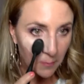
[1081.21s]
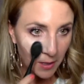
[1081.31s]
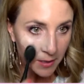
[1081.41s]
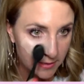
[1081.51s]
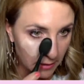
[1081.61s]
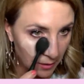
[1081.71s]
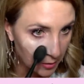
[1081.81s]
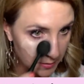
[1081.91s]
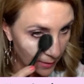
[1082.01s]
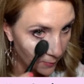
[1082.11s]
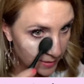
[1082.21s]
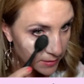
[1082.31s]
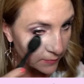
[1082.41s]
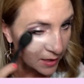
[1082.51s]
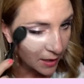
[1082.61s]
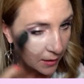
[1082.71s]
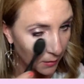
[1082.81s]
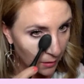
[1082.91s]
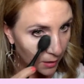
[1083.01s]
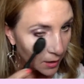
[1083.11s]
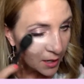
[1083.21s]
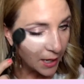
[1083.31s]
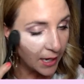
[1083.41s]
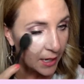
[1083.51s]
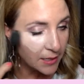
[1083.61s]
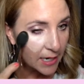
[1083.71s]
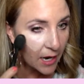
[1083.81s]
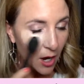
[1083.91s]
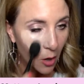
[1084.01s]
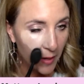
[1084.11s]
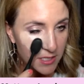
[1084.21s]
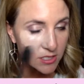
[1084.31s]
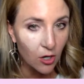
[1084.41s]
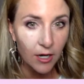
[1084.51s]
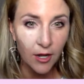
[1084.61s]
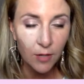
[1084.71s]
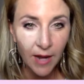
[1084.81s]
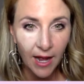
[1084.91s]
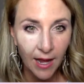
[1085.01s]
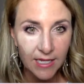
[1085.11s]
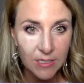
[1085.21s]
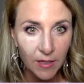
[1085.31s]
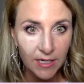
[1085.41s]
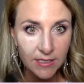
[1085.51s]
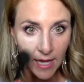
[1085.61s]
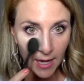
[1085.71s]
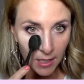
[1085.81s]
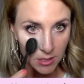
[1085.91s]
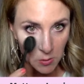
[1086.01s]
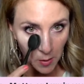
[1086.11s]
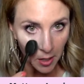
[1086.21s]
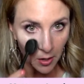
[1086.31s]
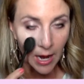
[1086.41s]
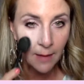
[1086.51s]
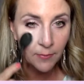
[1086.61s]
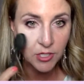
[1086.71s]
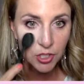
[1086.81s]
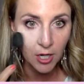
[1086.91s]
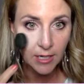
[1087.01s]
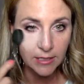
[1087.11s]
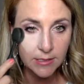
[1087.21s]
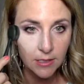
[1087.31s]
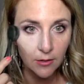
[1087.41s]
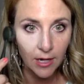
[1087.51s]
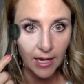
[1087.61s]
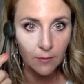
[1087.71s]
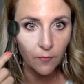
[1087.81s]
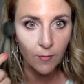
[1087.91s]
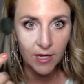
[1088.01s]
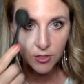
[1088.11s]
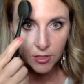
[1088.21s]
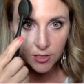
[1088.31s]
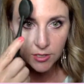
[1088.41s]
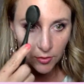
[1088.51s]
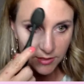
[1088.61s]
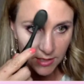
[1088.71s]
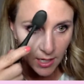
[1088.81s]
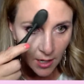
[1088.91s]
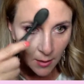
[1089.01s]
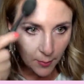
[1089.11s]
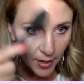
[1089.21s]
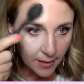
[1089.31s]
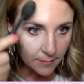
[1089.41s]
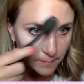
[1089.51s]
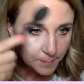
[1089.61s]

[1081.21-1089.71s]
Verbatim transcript: I'm not sitting here stabbing myself in the eye. And I always start under my eyes because that is where I'm the darkest, okay, from my dark circles. But